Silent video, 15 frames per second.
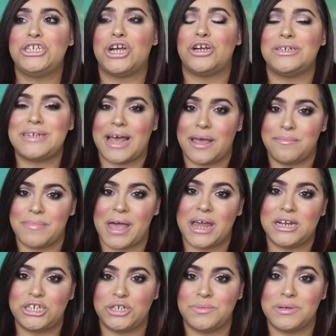Her time
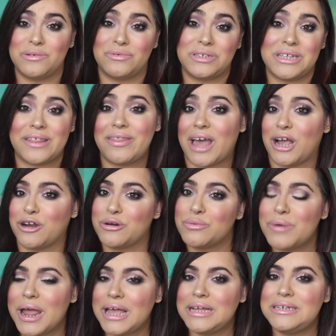management wasn't that
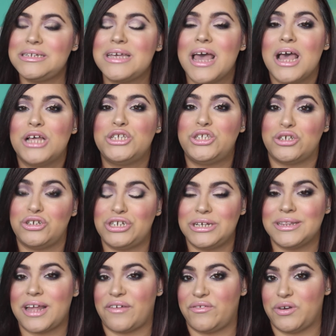great, so
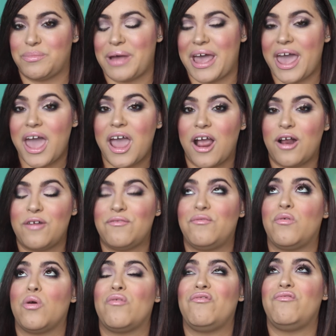she left my hair
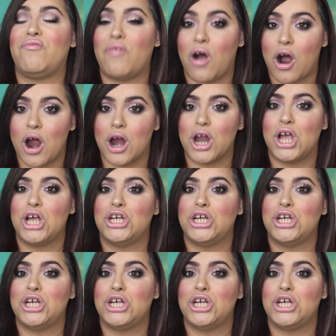for far